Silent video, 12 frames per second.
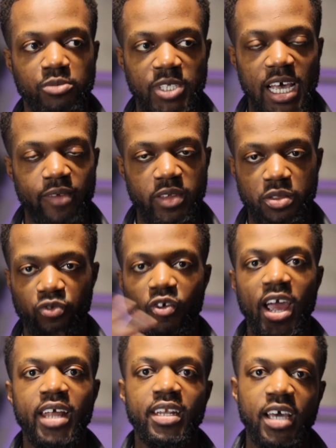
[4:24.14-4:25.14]
have these
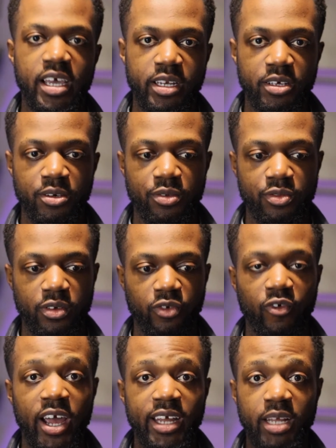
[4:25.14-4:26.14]
grand ideas and
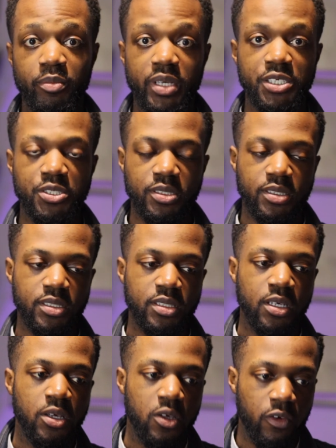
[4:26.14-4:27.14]
grand ambitions,
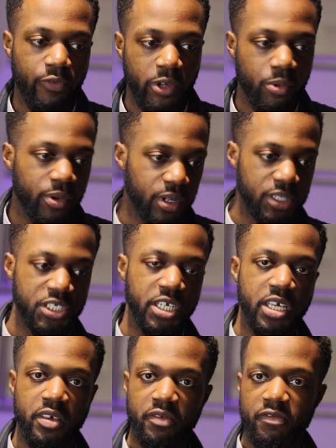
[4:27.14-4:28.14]
what you want to
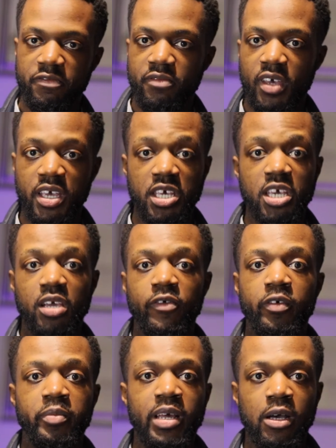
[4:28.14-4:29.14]
achieve a year
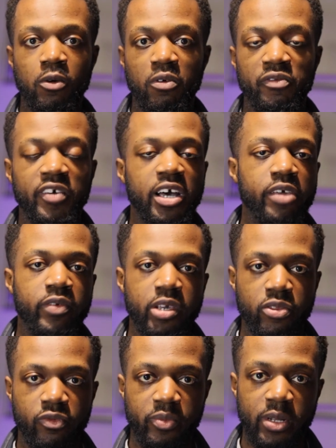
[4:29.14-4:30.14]
from now, or 5
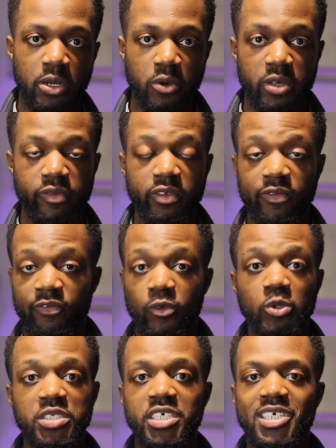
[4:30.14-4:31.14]
years from now, or even
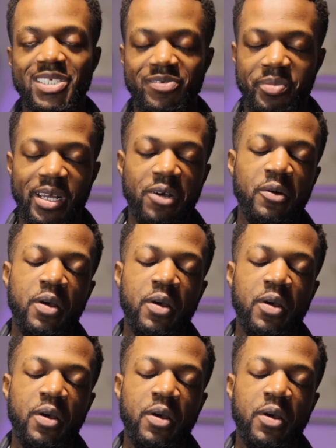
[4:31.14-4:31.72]
40 years from now.